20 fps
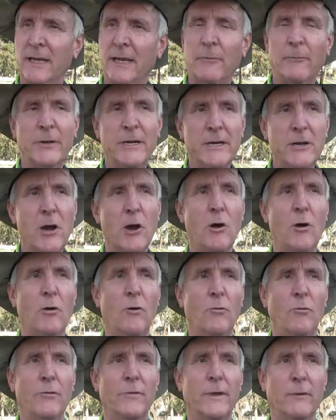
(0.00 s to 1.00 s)
And we
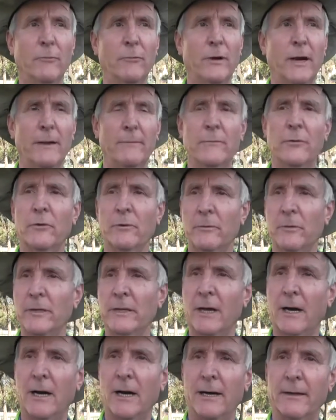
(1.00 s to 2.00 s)
know that we're abnormally
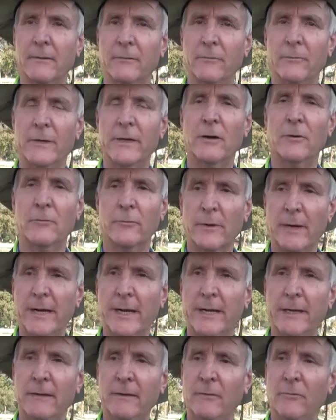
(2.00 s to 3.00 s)
hot. We don't
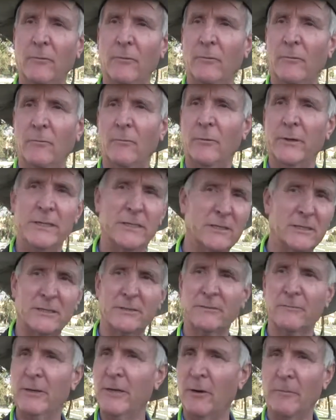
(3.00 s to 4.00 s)
rain. We
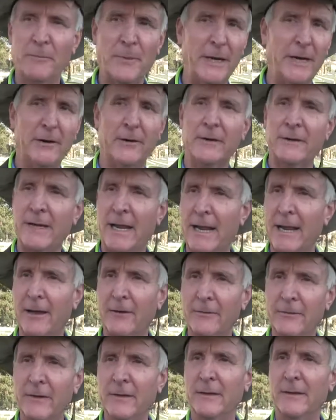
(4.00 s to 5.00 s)
don't pare it
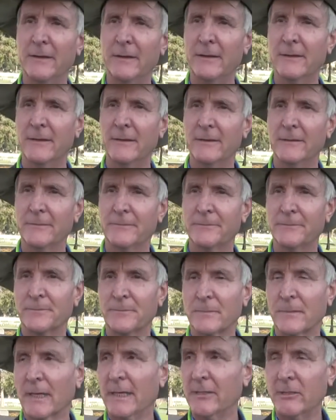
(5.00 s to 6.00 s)
down.
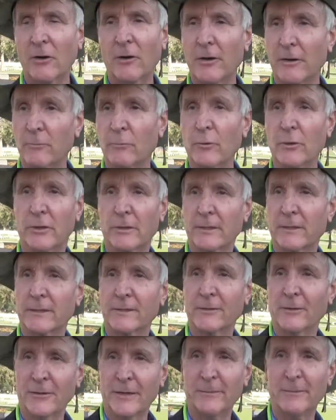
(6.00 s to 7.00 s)
It's hard work.
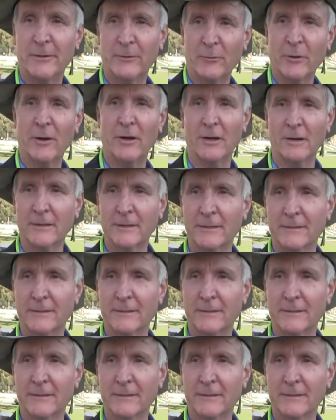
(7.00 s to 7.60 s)
Don't get me wrong.